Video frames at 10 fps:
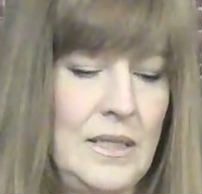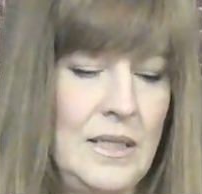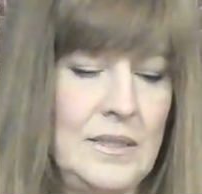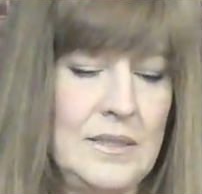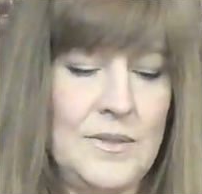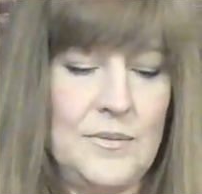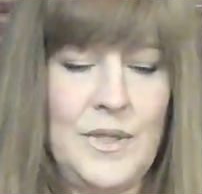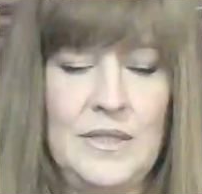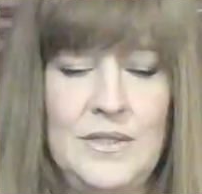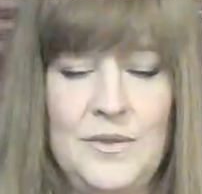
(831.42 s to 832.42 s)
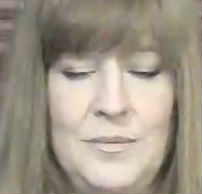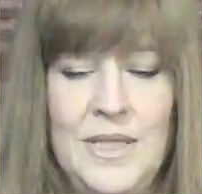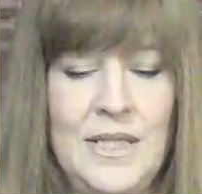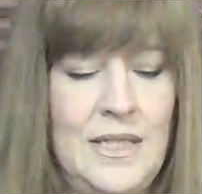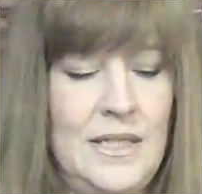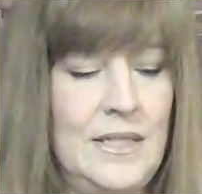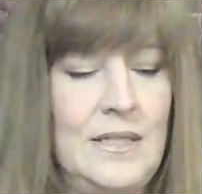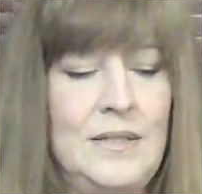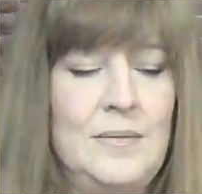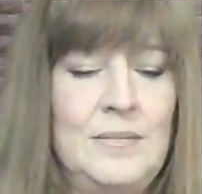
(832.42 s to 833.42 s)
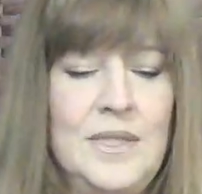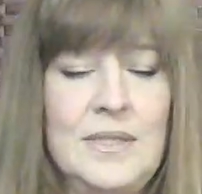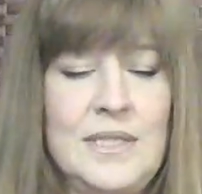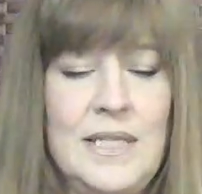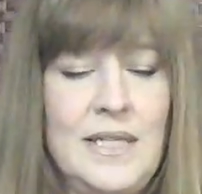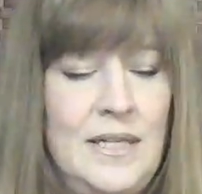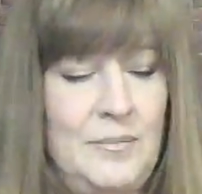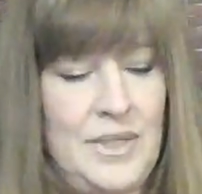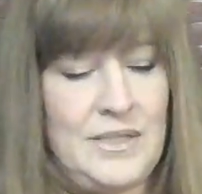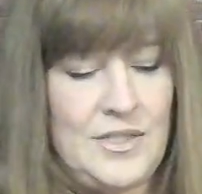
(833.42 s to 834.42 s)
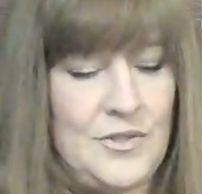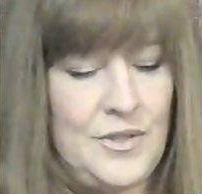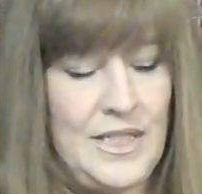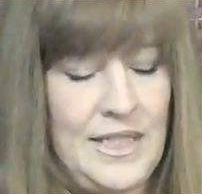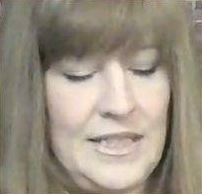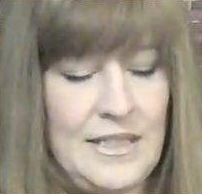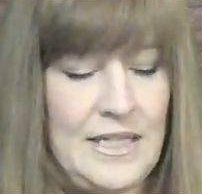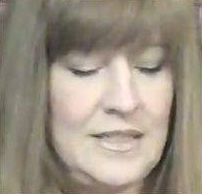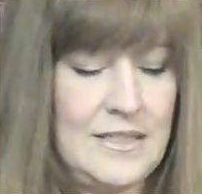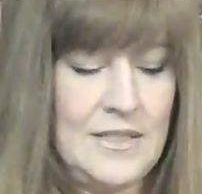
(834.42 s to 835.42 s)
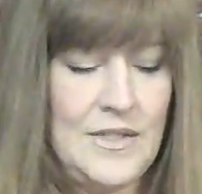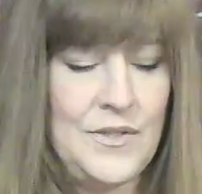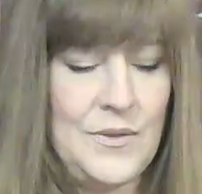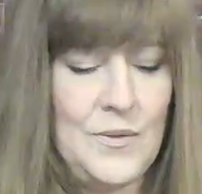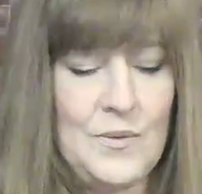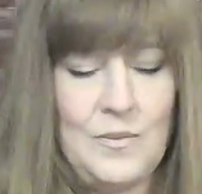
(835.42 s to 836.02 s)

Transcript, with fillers: That's way too many, and I'm not taking a big story like that. So,